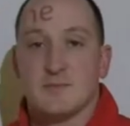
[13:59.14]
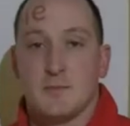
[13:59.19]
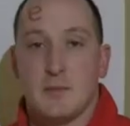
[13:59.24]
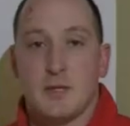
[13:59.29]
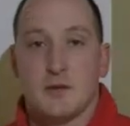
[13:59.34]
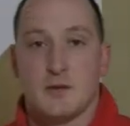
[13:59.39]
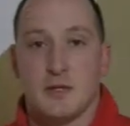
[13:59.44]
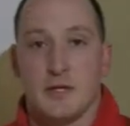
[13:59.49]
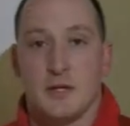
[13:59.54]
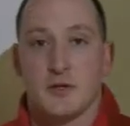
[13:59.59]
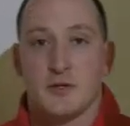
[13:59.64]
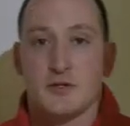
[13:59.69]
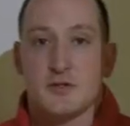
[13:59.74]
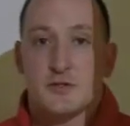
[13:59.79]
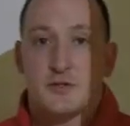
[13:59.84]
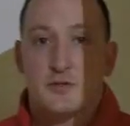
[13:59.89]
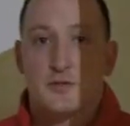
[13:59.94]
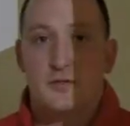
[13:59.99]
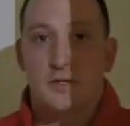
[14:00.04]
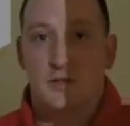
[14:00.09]
milliliters
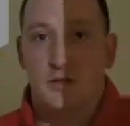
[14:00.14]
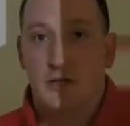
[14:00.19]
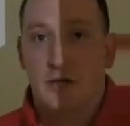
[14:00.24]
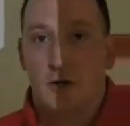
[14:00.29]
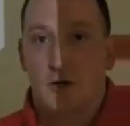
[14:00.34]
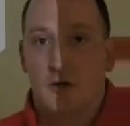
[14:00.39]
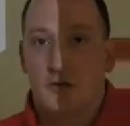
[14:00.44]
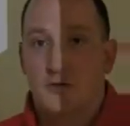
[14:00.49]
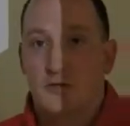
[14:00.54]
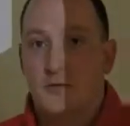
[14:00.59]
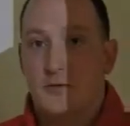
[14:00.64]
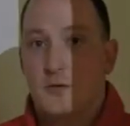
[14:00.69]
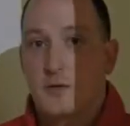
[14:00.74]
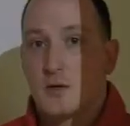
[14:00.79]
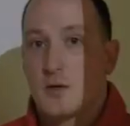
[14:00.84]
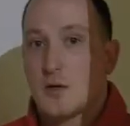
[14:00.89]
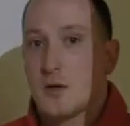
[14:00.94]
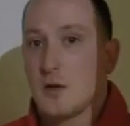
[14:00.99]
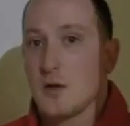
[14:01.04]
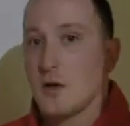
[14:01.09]
to liters,
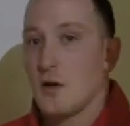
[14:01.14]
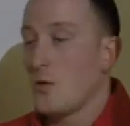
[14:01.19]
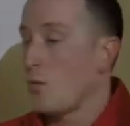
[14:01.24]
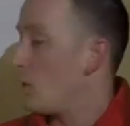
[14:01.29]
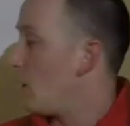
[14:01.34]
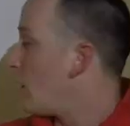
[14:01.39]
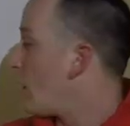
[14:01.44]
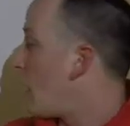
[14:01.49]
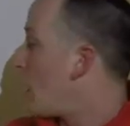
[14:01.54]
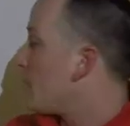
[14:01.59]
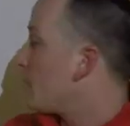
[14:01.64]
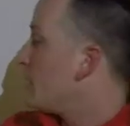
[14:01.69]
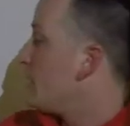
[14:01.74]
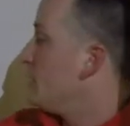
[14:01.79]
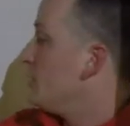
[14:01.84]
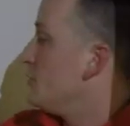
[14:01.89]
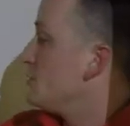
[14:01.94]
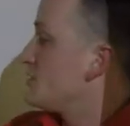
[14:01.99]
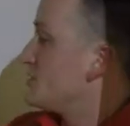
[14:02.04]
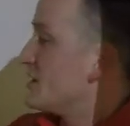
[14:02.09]
well, I'm going to
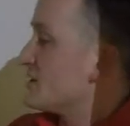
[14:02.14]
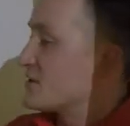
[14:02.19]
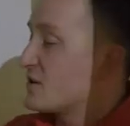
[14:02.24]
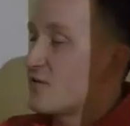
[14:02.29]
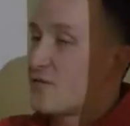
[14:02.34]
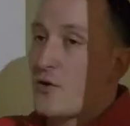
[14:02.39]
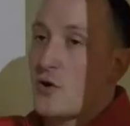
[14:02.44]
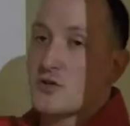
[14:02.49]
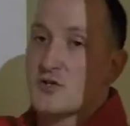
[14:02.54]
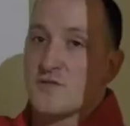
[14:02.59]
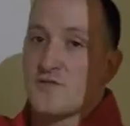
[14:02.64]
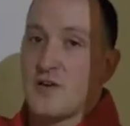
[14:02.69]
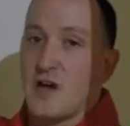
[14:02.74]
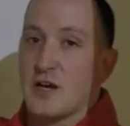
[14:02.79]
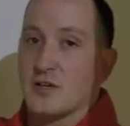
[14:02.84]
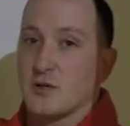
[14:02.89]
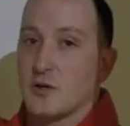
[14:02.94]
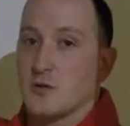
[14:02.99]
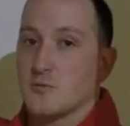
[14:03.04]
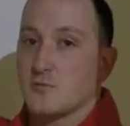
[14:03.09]
use this conversion
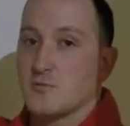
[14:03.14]
factor.